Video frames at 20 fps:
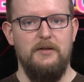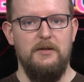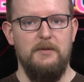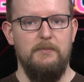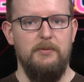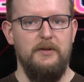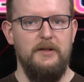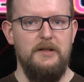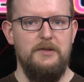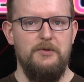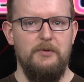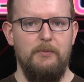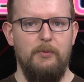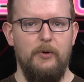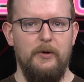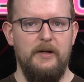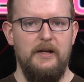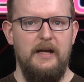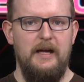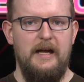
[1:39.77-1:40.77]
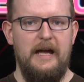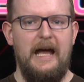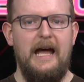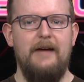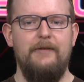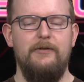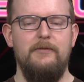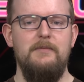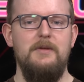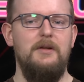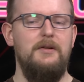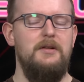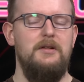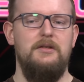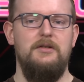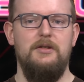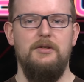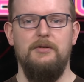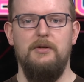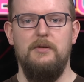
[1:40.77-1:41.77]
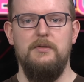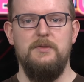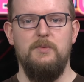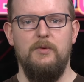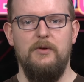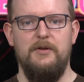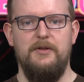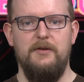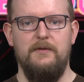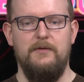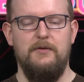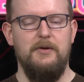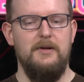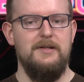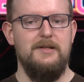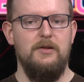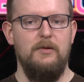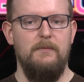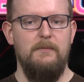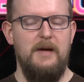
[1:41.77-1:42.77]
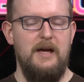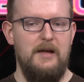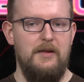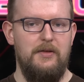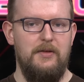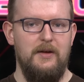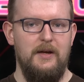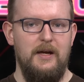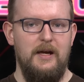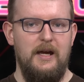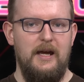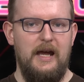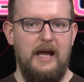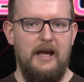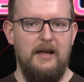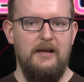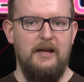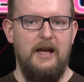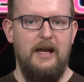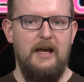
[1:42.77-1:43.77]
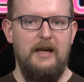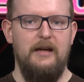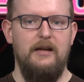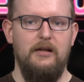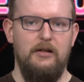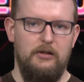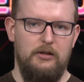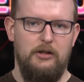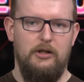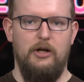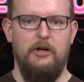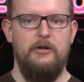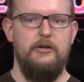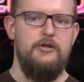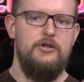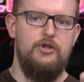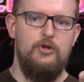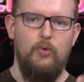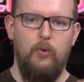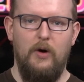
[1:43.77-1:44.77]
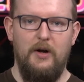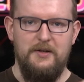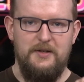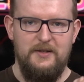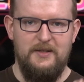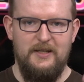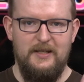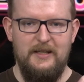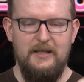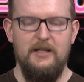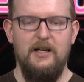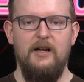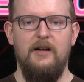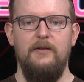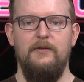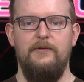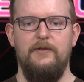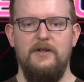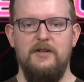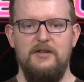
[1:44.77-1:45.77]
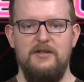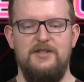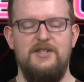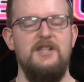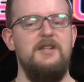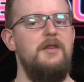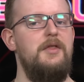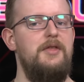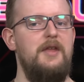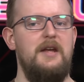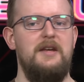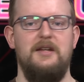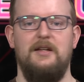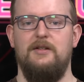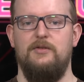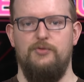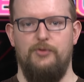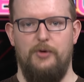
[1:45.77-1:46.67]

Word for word: to the police report, half a million euros worth of crystal meth and a large quantity of synthetic